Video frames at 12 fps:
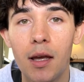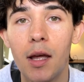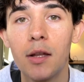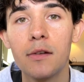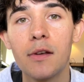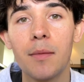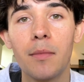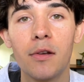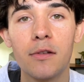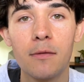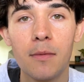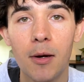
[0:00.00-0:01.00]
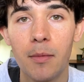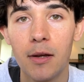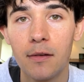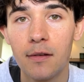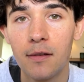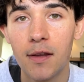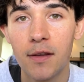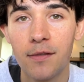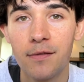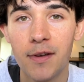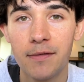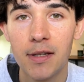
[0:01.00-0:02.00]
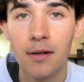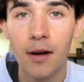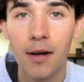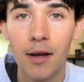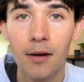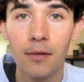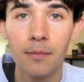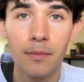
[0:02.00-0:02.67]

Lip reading: It looks like most of them are about $6.50 right now,